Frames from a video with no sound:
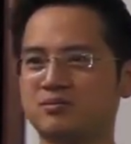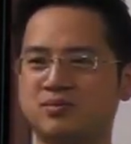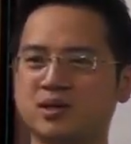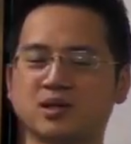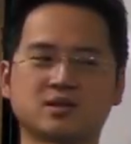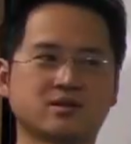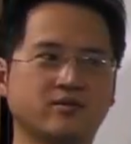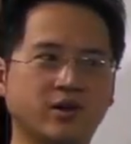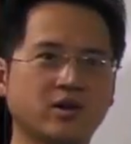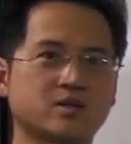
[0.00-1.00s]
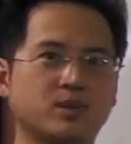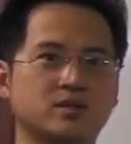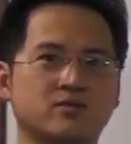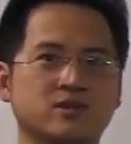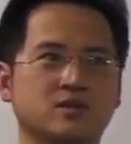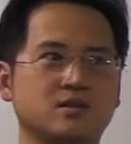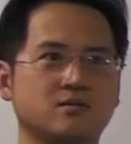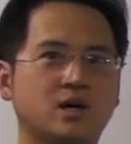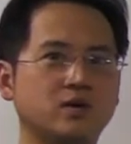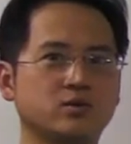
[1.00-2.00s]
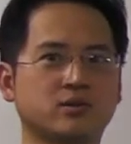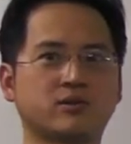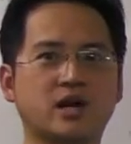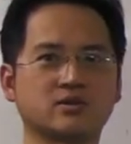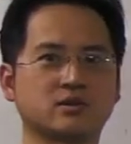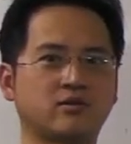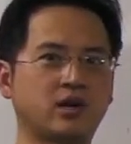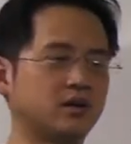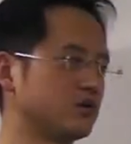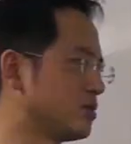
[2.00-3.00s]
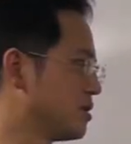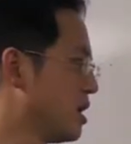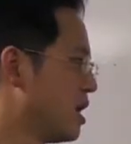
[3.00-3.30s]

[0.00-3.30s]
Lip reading: but that's a very expensive system, hundreds of thousands of dollars.